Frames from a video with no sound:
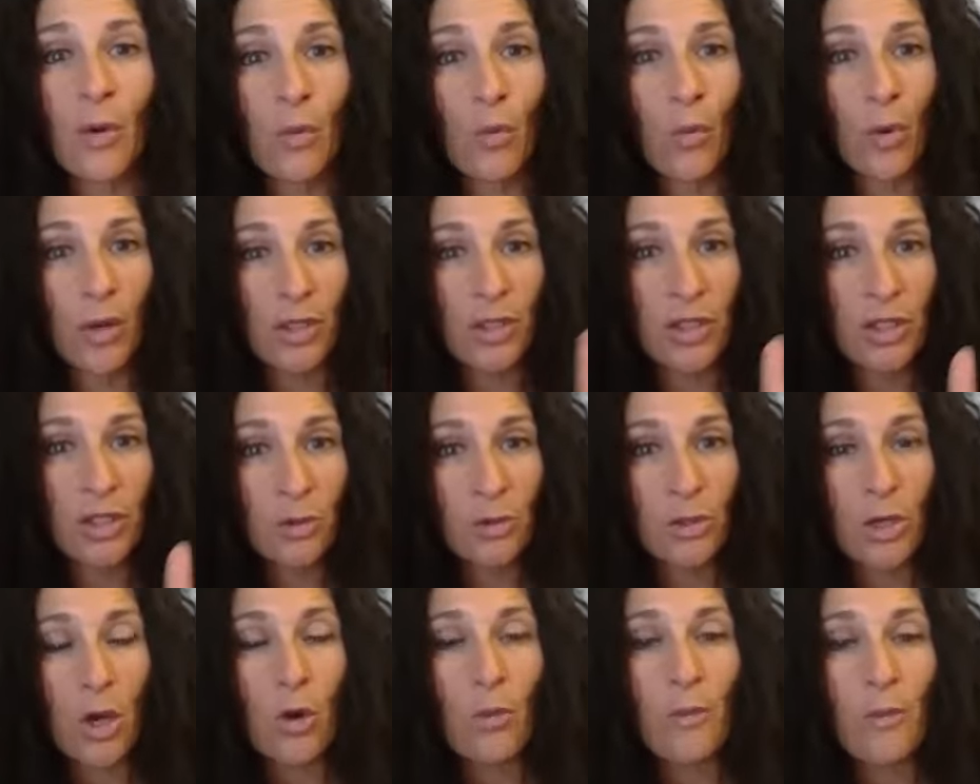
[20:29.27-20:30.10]
Once you
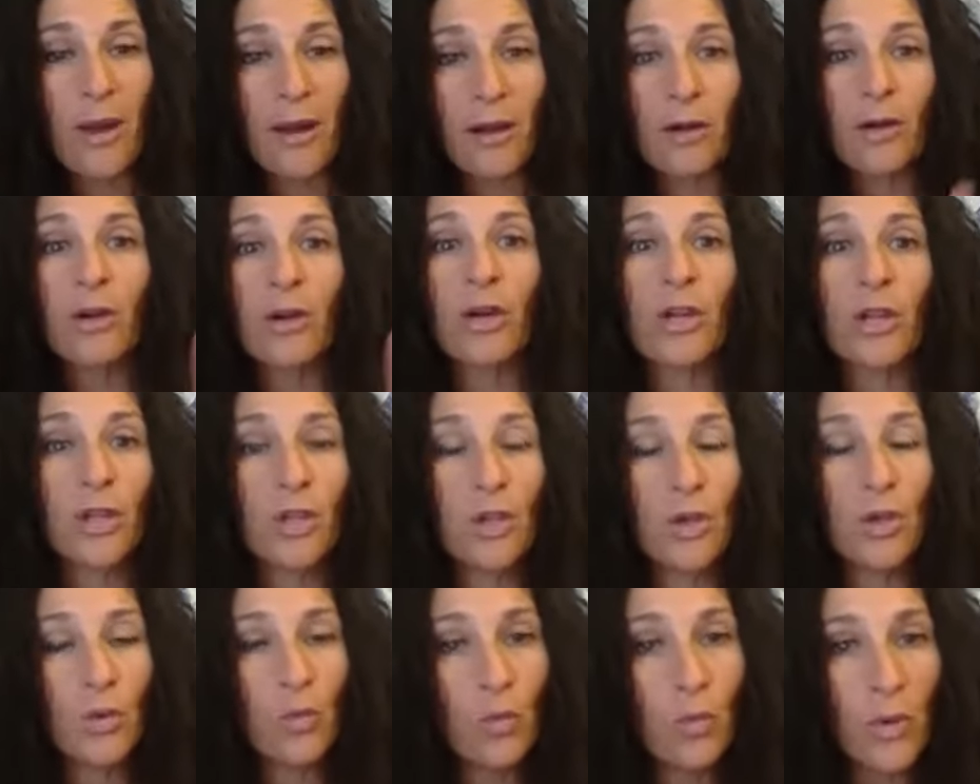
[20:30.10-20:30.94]
know better,
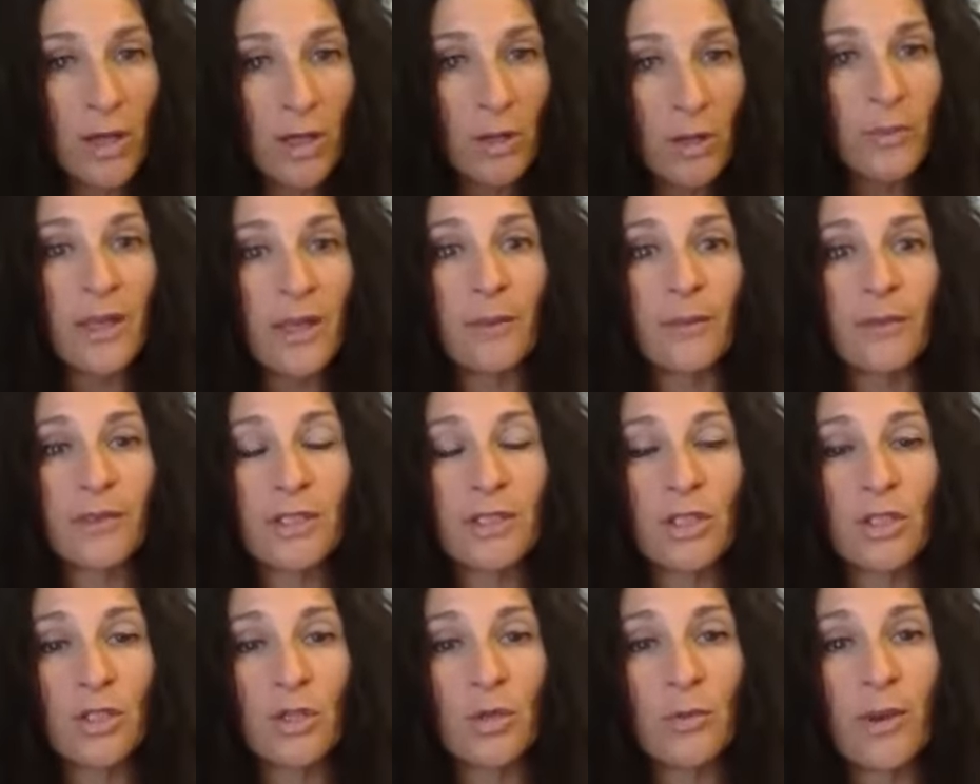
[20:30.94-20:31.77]
you will be able
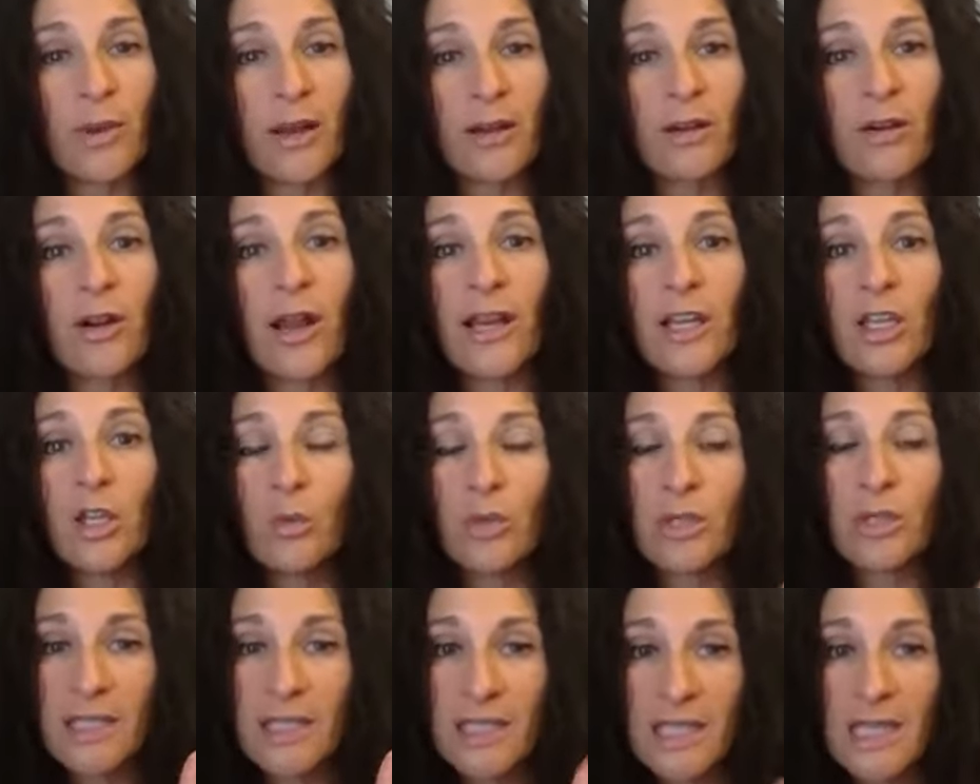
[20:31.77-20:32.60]
to do better, and you
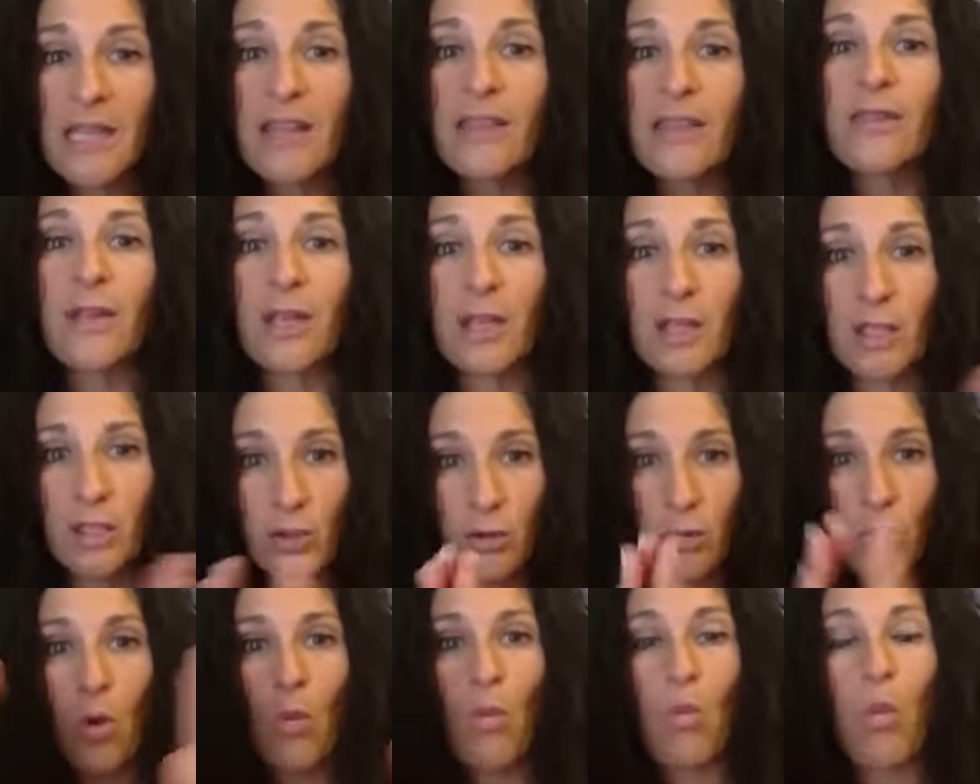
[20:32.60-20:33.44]
will see things
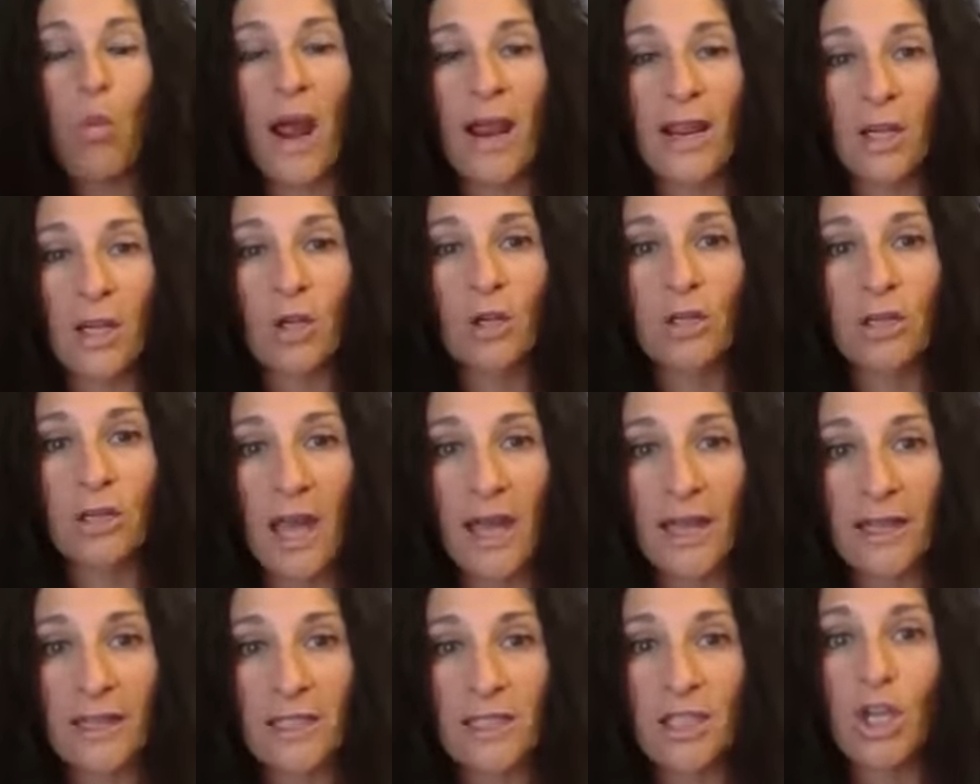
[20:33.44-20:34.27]
through a wider
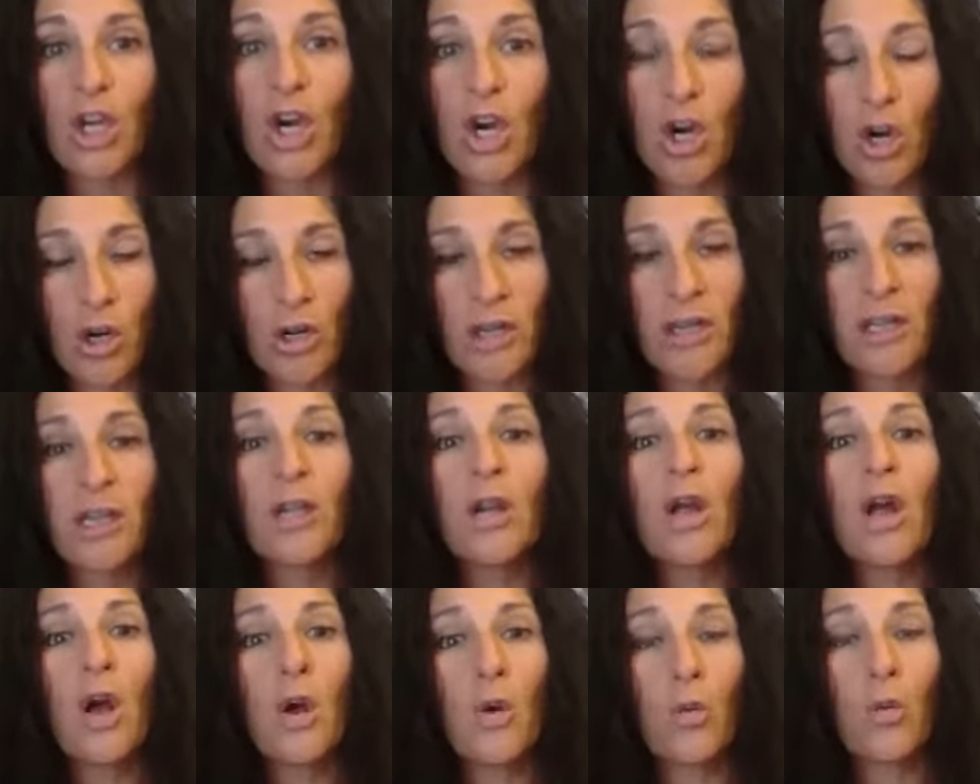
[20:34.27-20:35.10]
lens. The
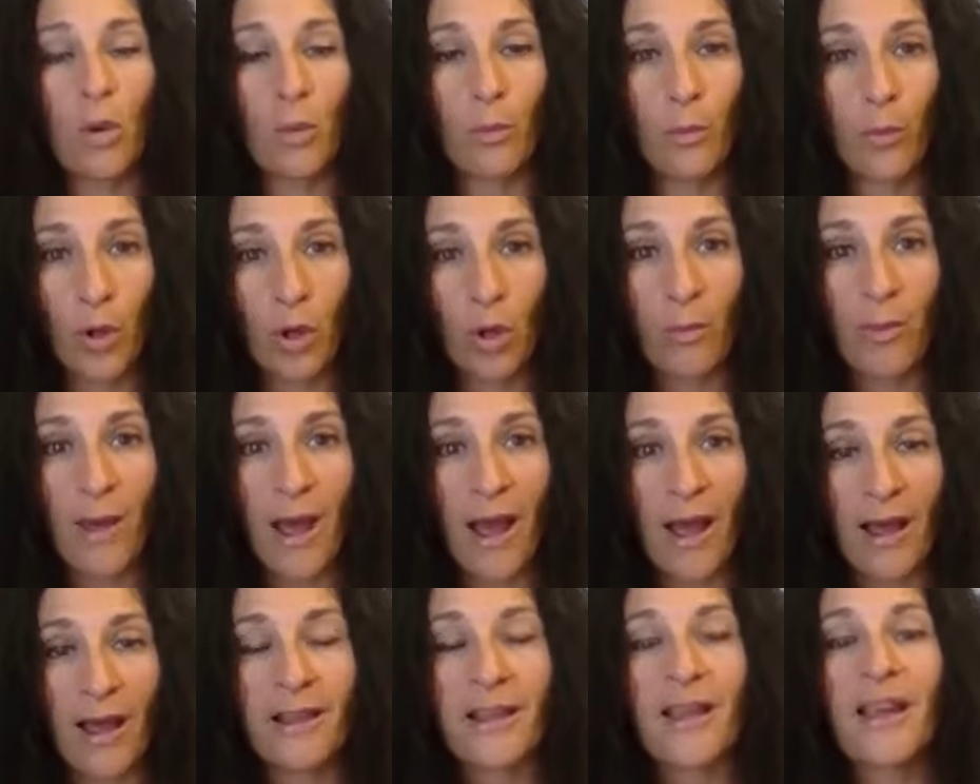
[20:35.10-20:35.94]
curtain will pull
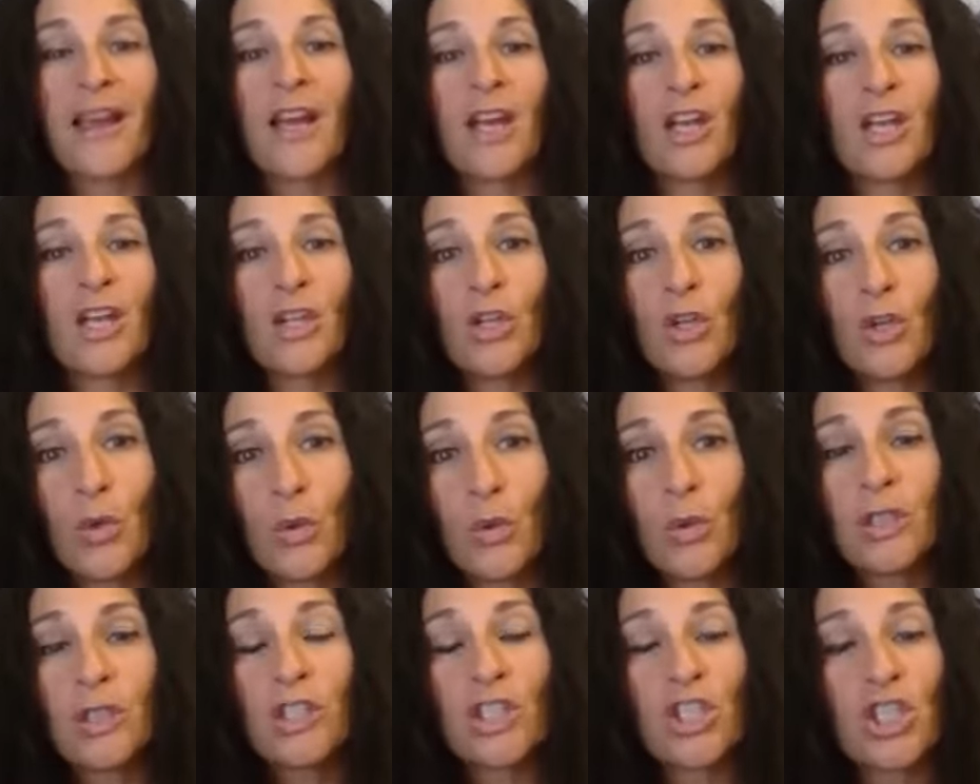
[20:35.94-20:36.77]
back, you
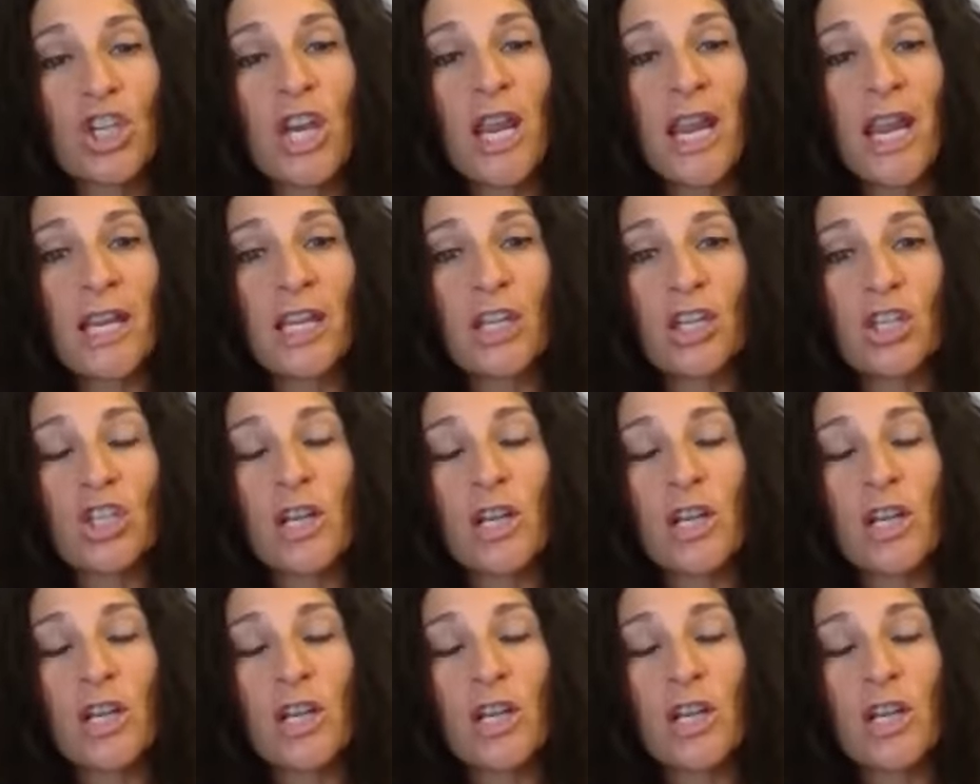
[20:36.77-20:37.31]
will change.